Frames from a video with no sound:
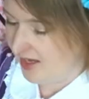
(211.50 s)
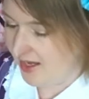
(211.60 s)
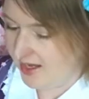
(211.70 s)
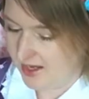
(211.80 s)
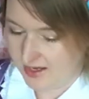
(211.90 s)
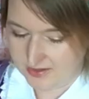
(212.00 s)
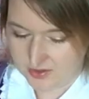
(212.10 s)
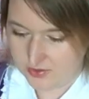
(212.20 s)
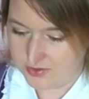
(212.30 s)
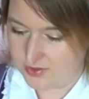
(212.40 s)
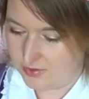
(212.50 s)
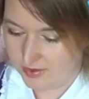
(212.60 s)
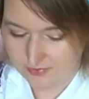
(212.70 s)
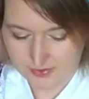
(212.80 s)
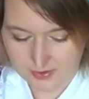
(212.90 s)
and also
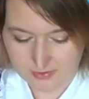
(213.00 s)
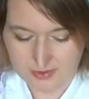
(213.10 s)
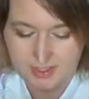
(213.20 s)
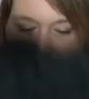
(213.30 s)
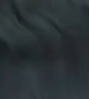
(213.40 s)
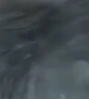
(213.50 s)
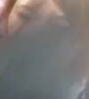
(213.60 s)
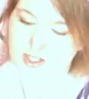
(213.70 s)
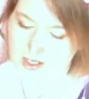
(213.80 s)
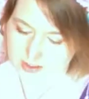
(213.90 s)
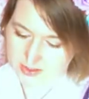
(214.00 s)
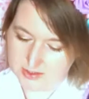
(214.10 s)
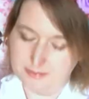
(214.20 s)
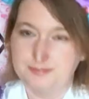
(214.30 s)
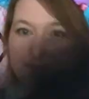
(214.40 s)
if you look at the pintucks